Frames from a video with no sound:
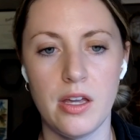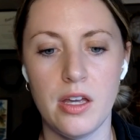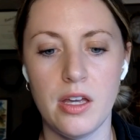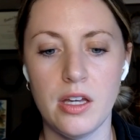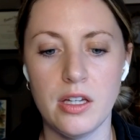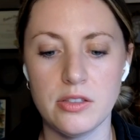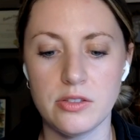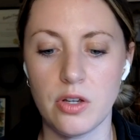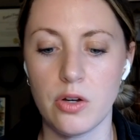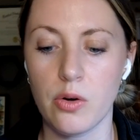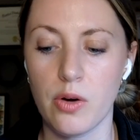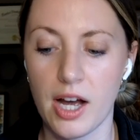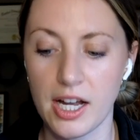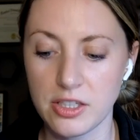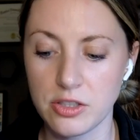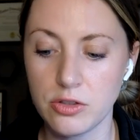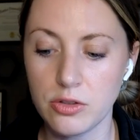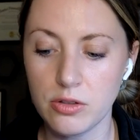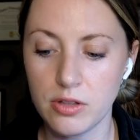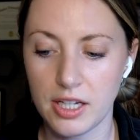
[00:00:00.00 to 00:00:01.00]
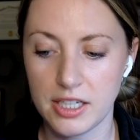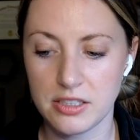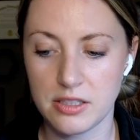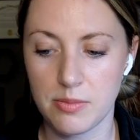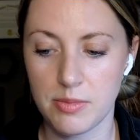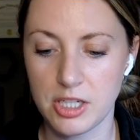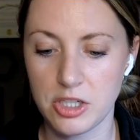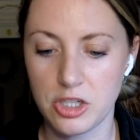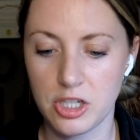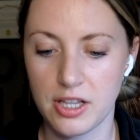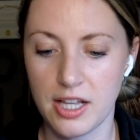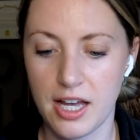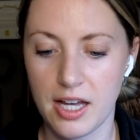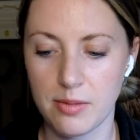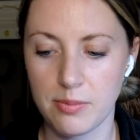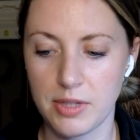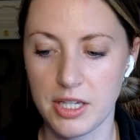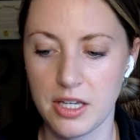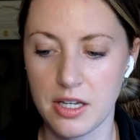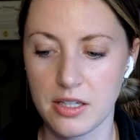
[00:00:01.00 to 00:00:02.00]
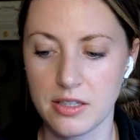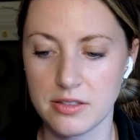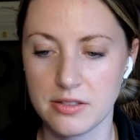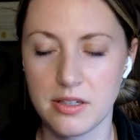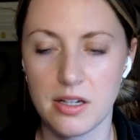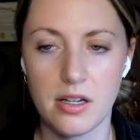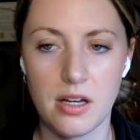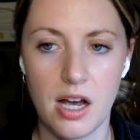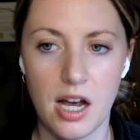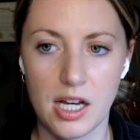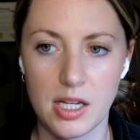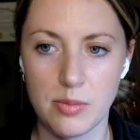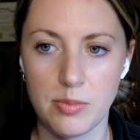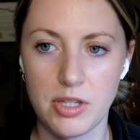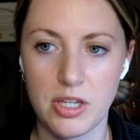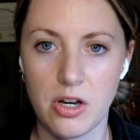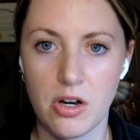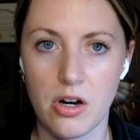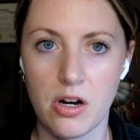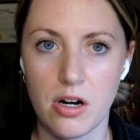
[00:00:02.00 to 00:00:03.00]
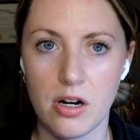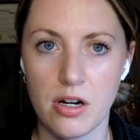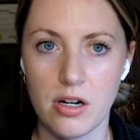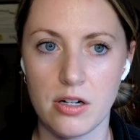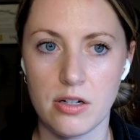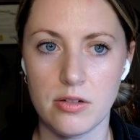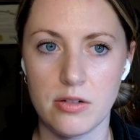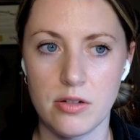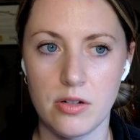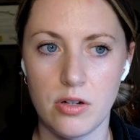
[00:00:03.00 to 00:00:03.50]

So, I do like to mention that because IBR,